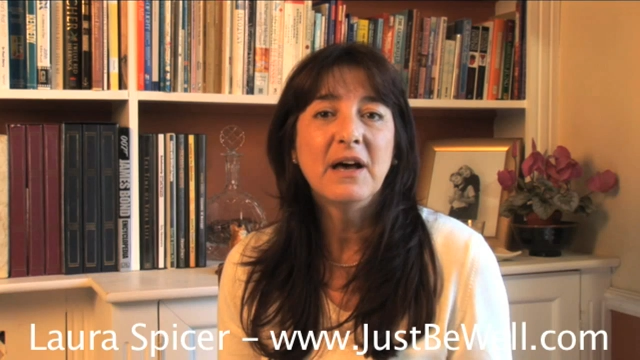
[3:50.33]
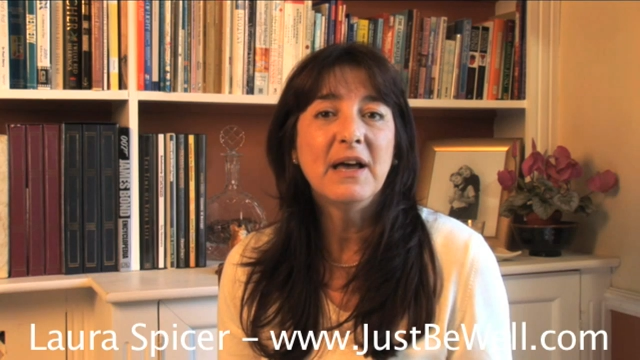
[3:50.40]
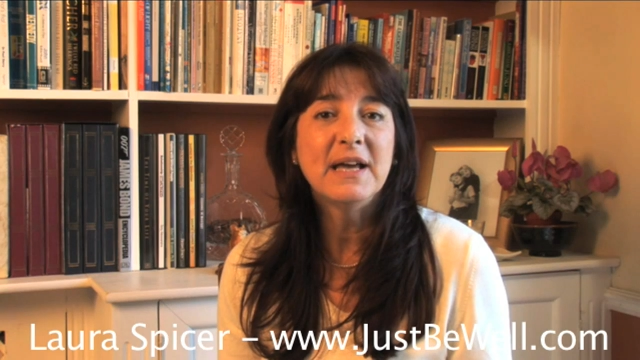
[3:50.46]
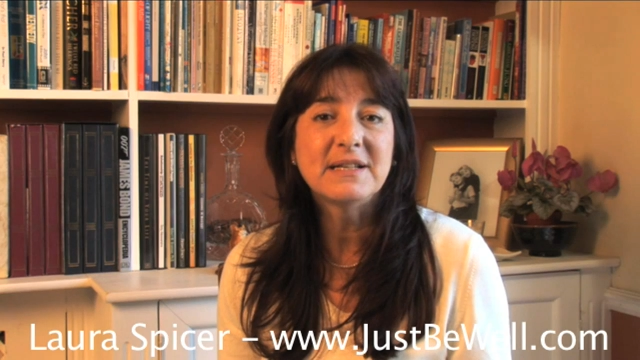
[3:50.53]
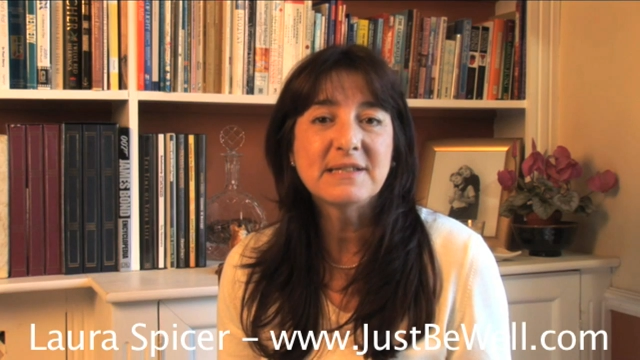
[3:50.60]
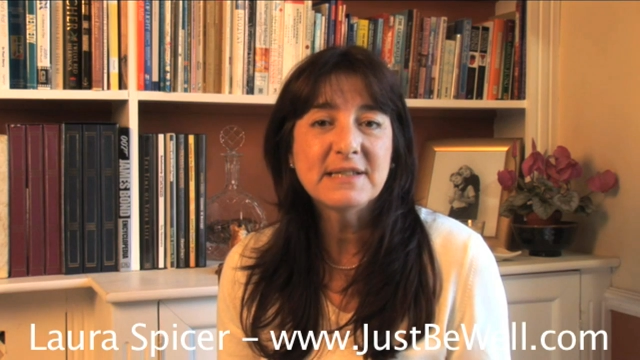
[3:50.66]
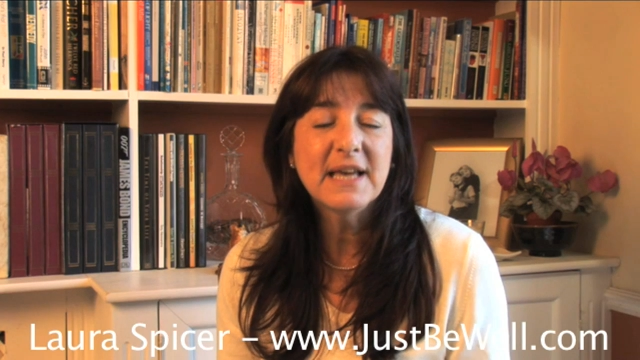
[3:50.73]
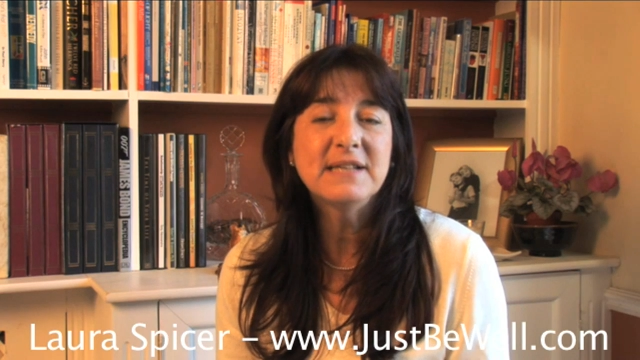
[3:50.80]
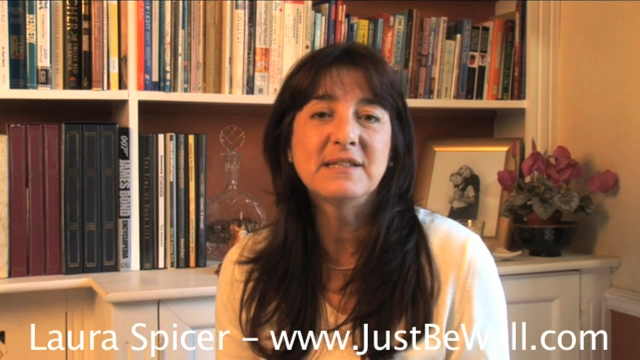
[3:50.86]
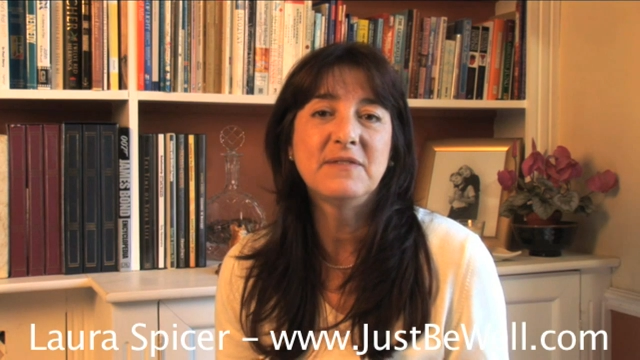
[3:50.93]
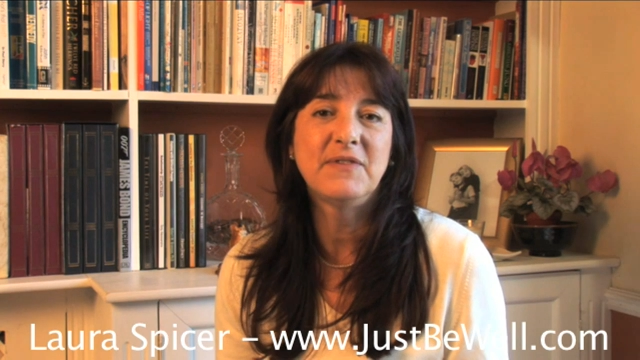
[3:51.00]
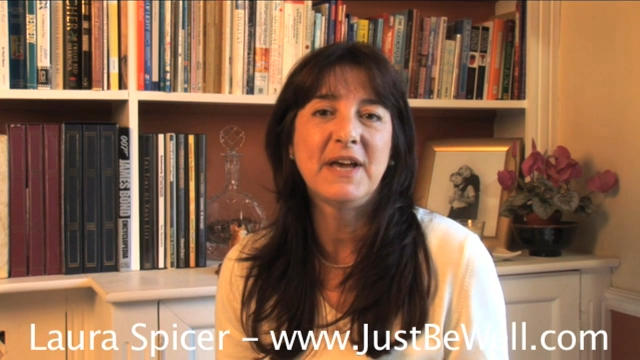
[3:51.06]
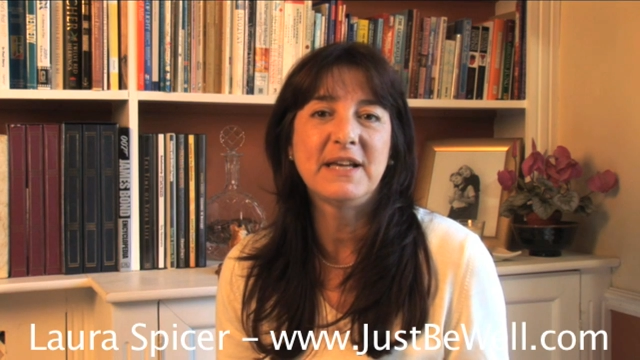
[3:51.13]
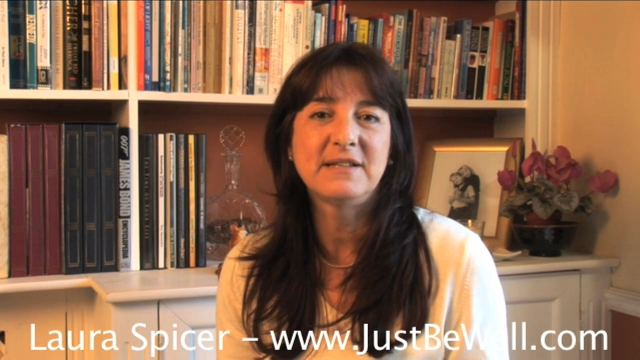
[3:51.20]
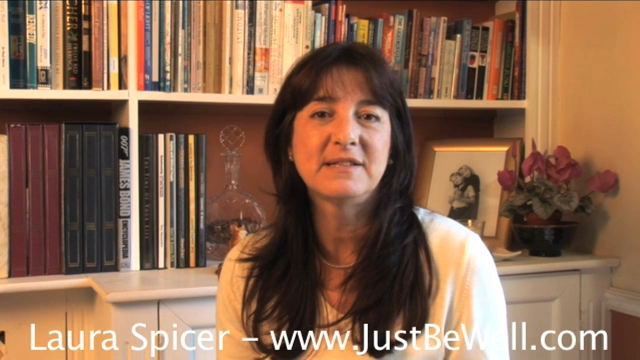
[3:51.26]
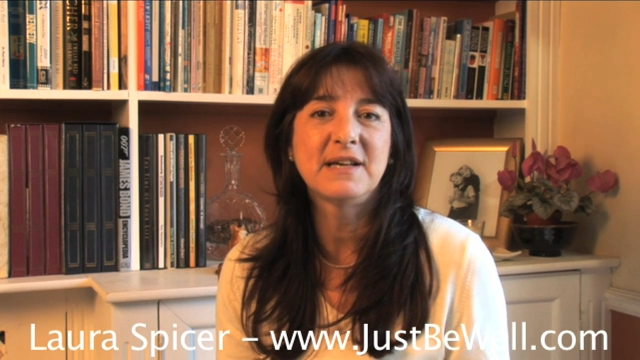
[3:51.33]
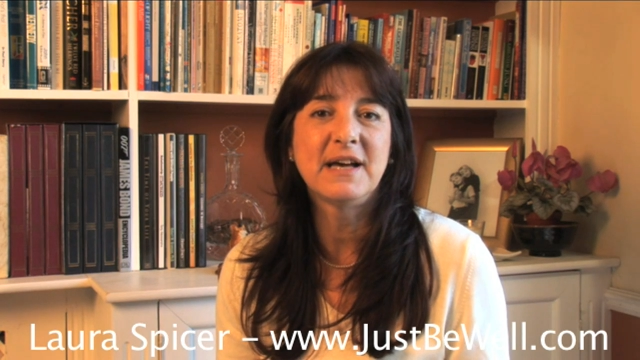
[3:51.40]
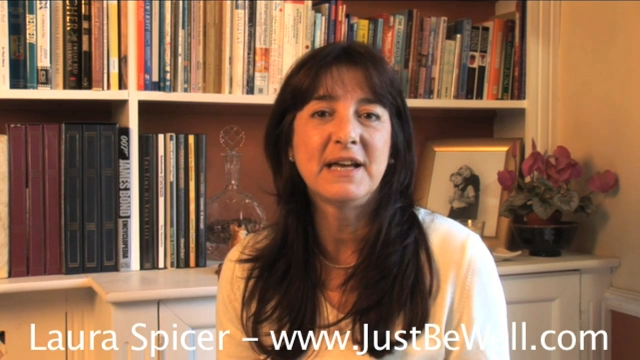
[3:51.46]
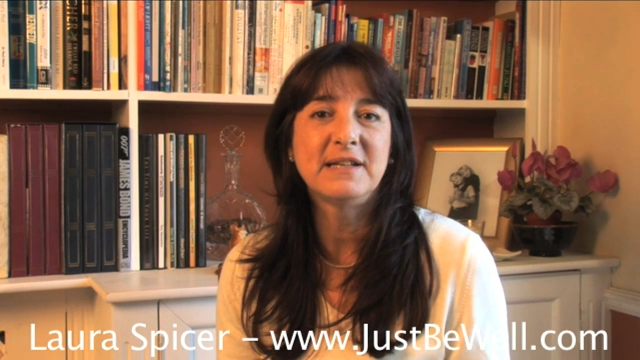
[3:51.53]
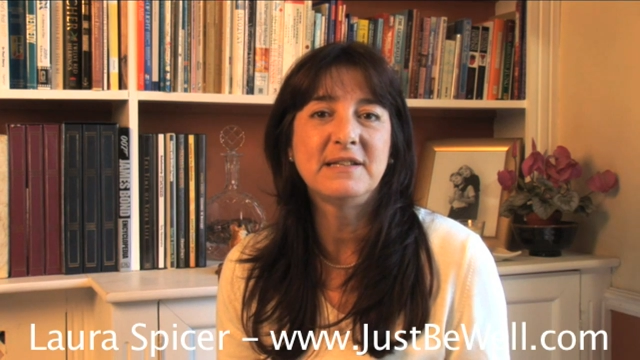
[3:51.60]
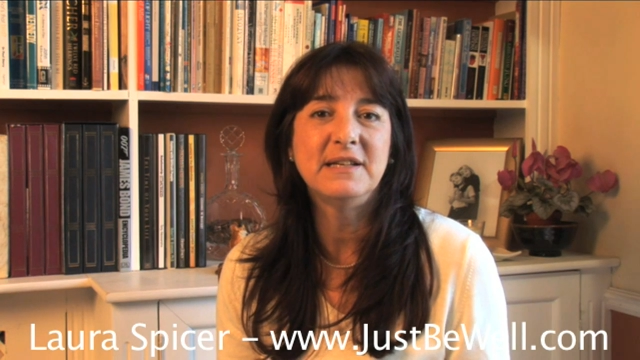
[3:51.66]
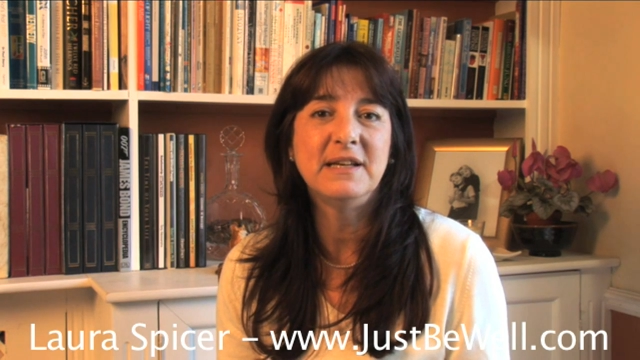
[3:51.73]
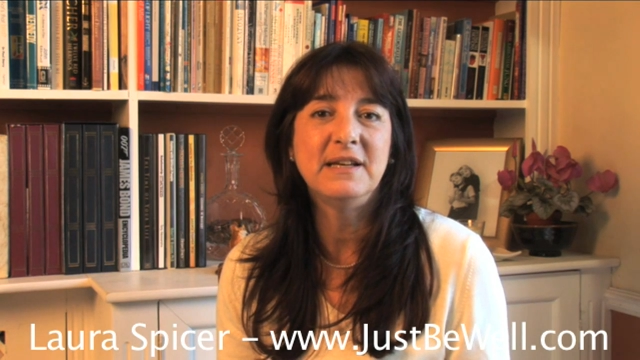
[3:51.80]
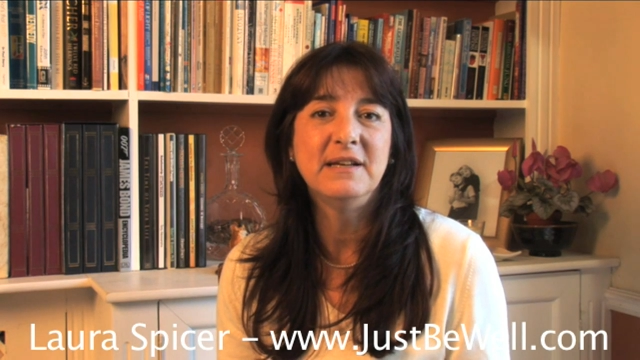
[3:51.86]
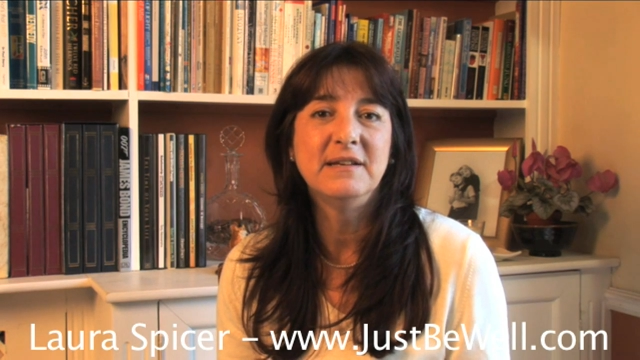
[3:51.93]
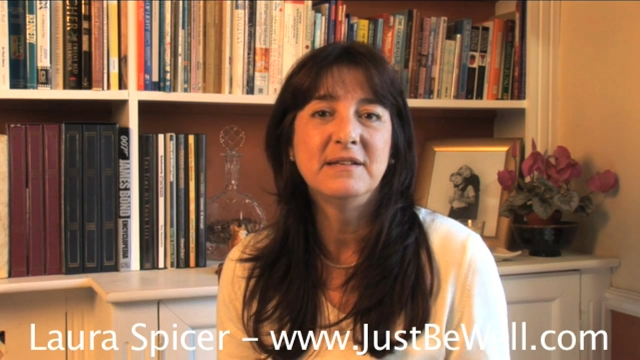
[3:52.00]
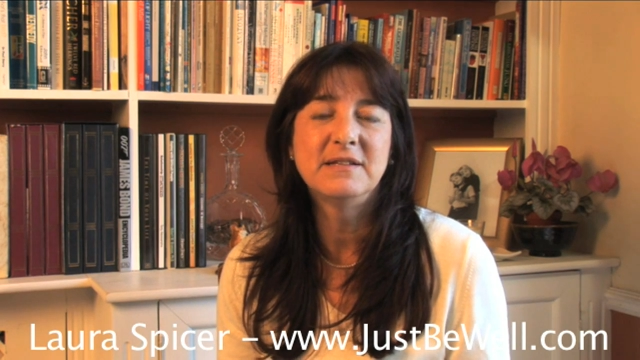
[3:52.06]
excessive anxiety